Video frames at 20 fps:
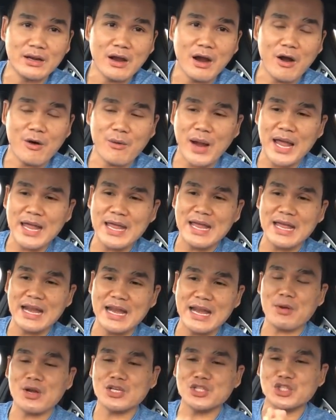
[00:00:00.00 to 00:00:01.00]
All right, and
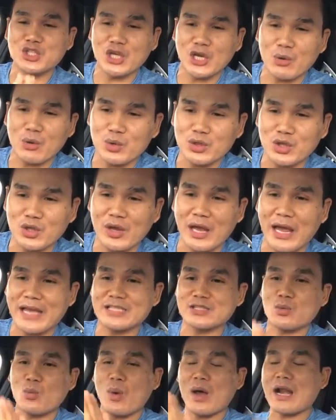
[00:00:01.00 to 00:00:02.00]
I'm going to share with you
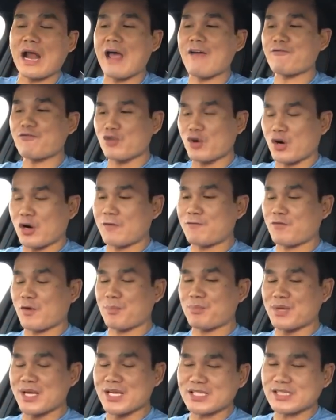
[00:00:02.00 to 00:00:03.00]
guys what I've learned
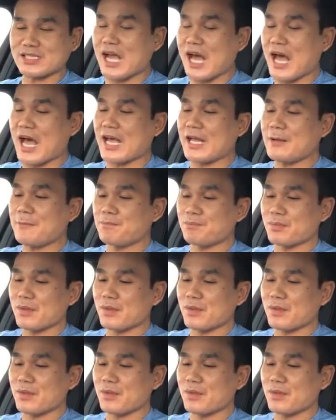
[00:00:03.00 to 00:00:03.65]
from this guy.